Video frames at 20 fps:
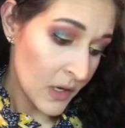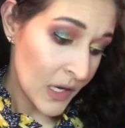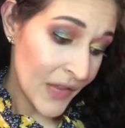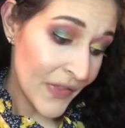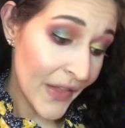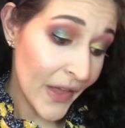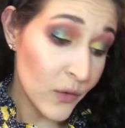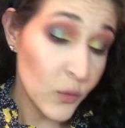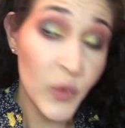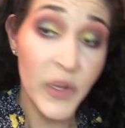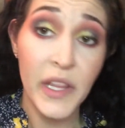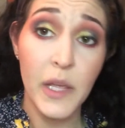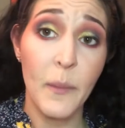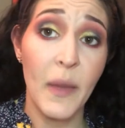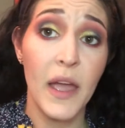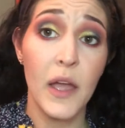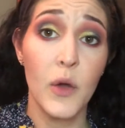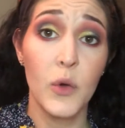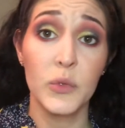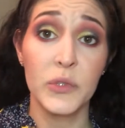And then really
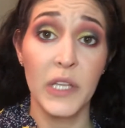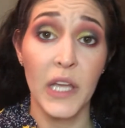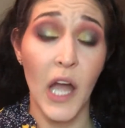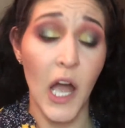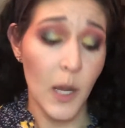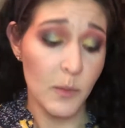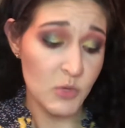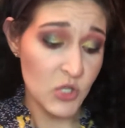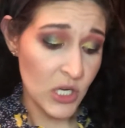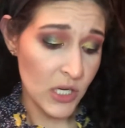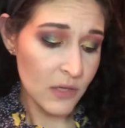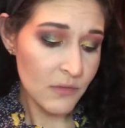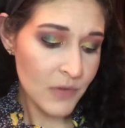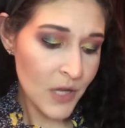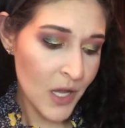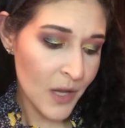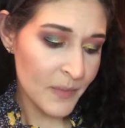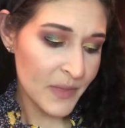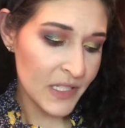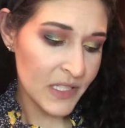my only option,
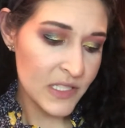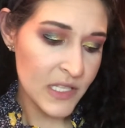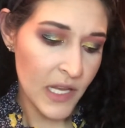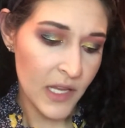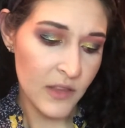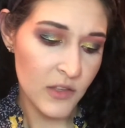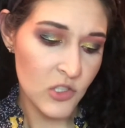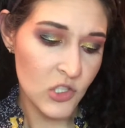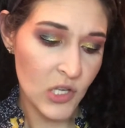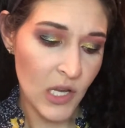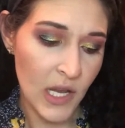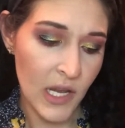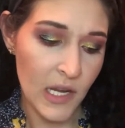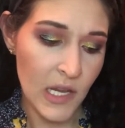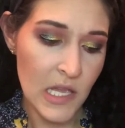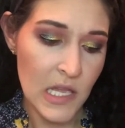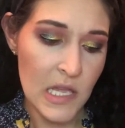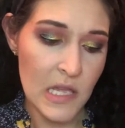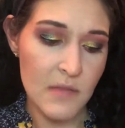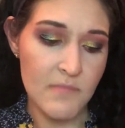I'm gonna take the
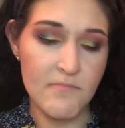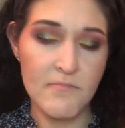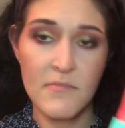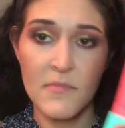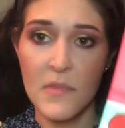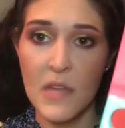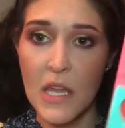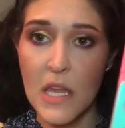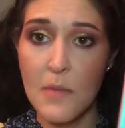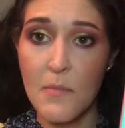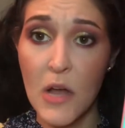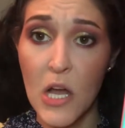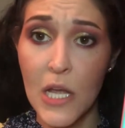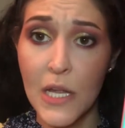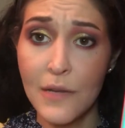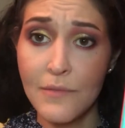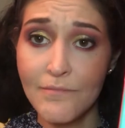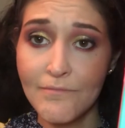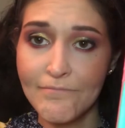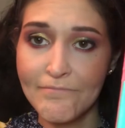shade
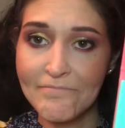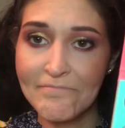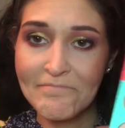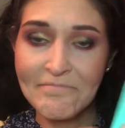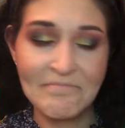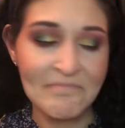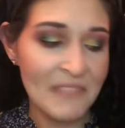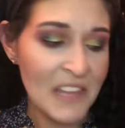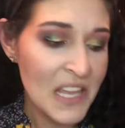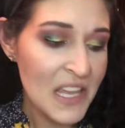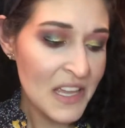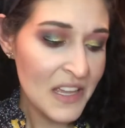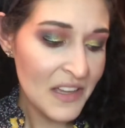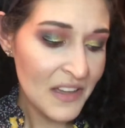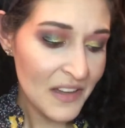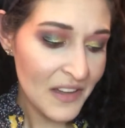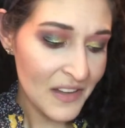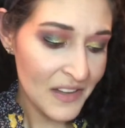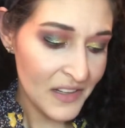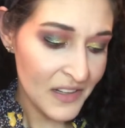Iman
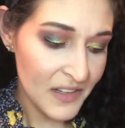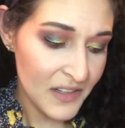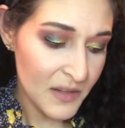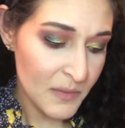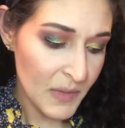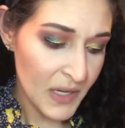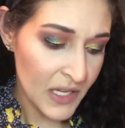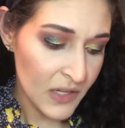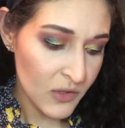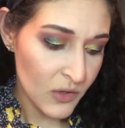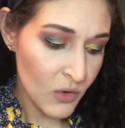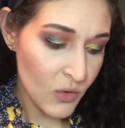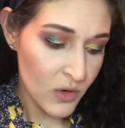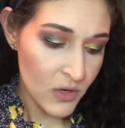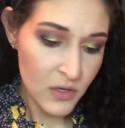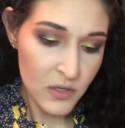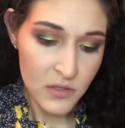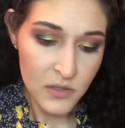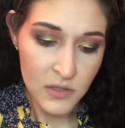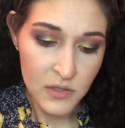on my inner
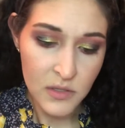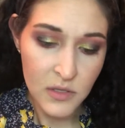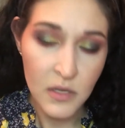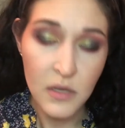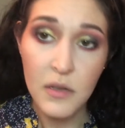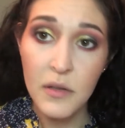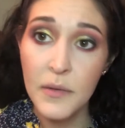corners.